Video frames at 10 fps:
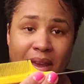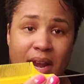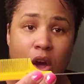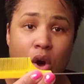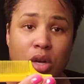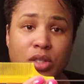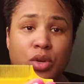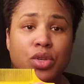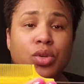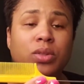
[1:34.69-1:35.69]
And I
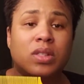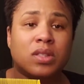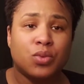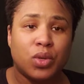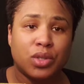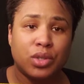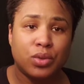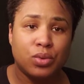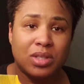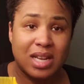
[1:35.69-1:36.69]
also use this one
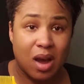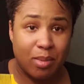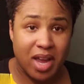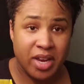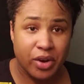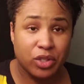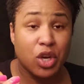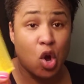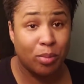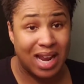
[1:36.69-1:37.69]
to style my hair, to
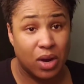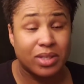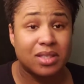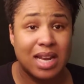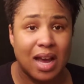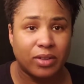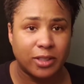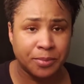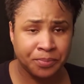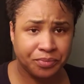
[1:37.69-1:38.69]
comb it out and style
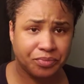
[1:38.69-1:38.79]
it.